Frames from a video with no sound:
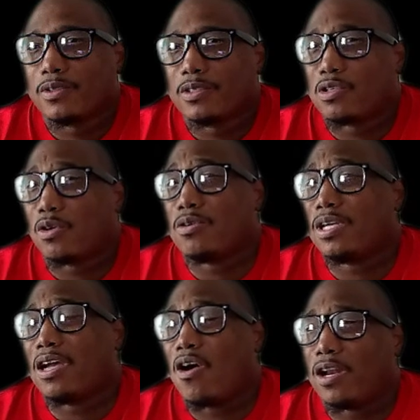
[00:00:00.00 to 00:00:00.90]
So don't
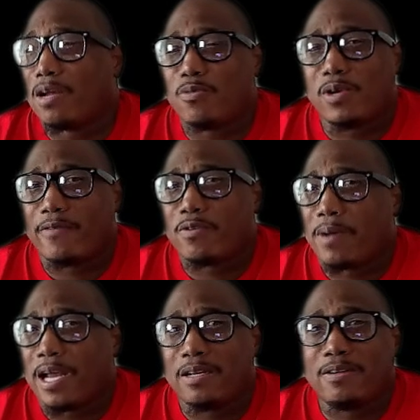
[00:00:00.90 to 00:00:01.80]
get caught up with
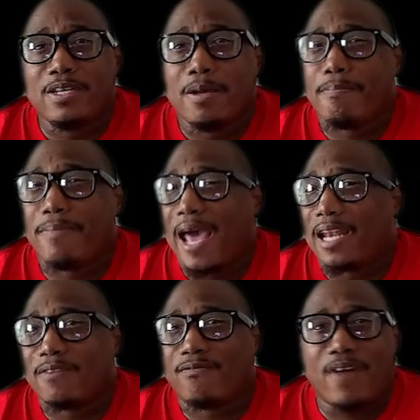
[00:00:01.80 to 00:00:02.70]
everybody
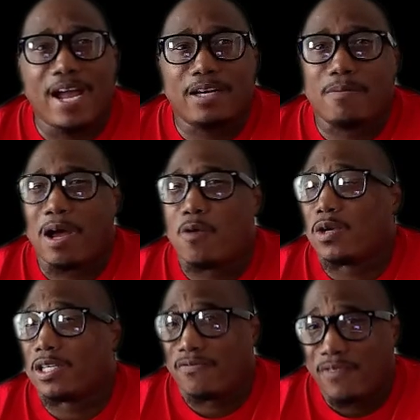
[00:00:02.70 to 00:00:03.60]
battling, fighting about what
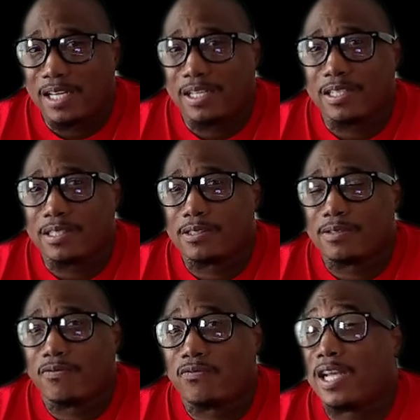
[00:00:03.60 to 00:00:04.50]
his faith is.
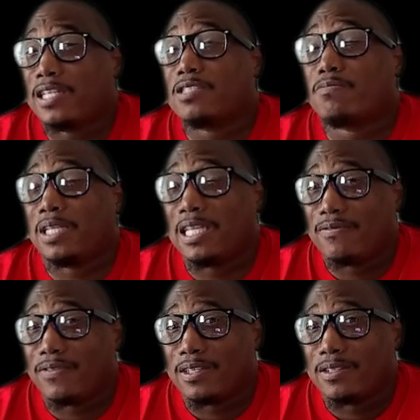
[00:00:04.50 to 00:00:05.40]
Faith is
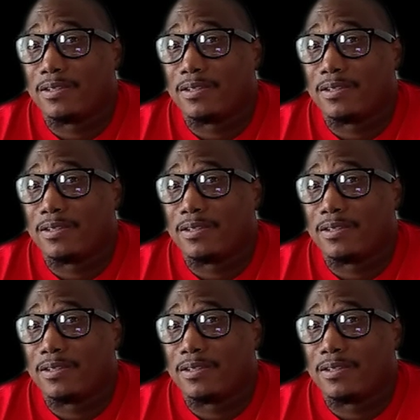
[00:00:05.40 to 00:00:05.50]
believing